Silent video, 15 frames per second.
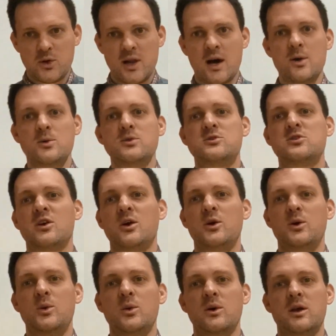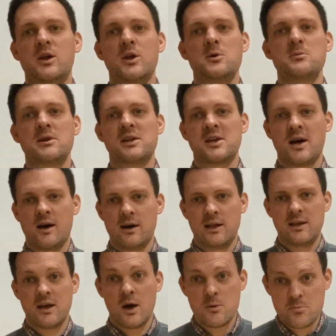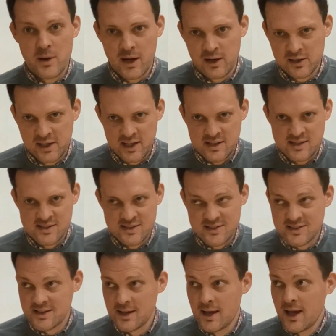known to humankind, Home Bargains.